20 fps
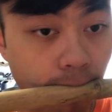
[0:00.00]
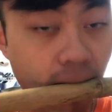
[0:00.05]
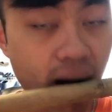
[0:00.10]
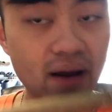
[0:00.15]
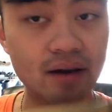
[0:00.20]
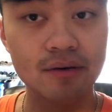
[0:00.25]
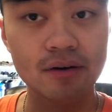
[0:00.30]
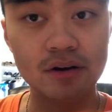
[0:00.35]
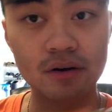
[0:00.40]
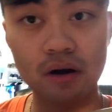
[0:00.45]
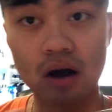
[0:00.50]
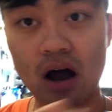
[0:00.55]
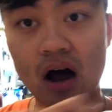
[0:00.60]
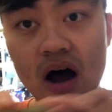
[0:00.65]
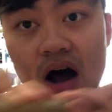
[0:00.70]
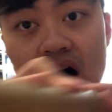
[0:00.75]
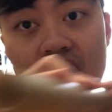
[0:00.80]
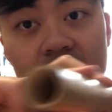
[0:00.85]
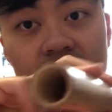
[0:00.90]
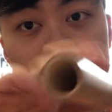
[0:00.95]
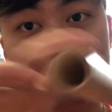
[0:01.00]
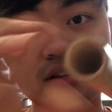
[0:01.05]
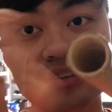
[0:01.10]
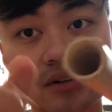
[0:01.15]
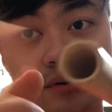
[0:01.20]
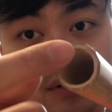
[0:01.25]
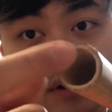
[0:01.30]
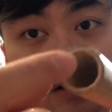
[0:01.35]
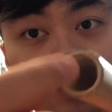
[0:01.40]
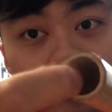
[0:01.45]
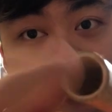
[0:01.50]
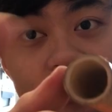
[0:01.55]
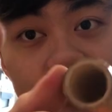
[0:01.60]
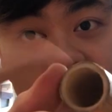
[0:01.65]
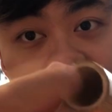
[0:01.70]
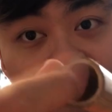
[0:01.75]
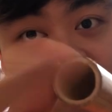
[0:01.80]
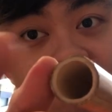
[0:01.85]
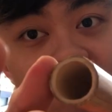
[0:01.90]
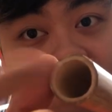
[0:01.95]
And you haw into it and you're gonna
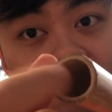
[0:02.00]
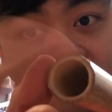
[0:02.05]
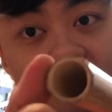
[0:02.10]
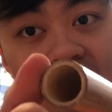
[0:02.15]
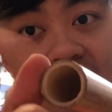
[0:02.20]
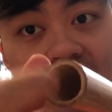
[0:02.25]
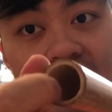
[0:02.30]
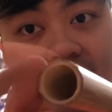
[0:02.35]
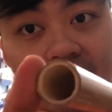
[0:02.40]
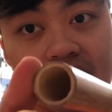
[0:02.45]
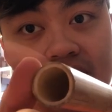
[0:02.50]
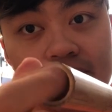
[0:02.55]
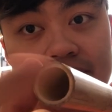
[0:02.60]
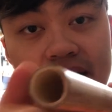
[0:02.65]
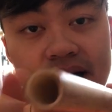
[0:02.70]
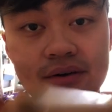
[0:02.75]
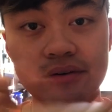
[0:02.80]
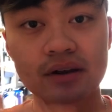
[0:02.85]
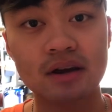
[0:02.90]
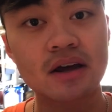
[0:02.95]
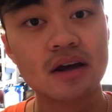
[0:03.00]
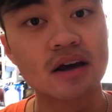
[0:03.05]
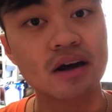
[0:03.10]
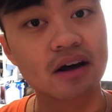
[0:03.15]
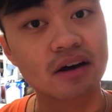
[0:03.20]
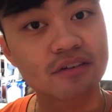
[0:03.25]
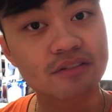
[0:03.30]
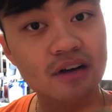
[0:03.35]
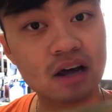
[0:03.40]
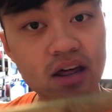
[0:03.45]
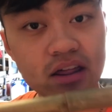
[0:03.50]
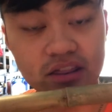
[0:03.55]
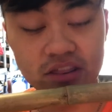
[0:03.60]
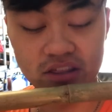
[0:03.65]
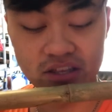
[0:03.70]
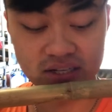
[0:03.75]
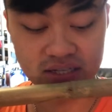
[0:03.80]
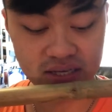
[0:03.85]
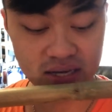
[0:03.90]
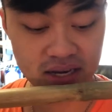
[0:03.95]
feel the air come out of
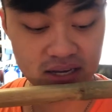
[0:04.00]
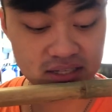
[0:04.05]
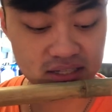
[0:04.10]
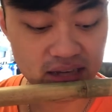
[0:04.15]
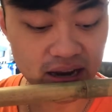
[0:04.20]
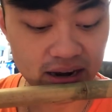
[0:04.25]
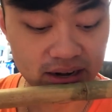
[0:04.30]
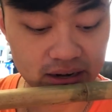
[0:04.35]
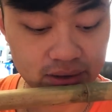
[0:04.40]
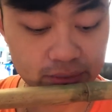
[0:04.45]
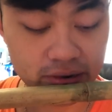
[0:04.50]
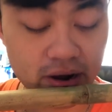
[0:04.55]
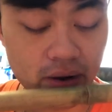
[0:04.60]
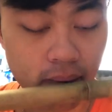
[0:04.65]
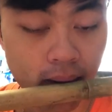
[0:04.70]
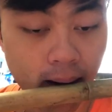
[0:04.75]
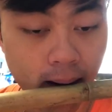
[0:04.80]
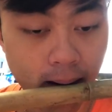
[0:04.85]
this side. Here we go.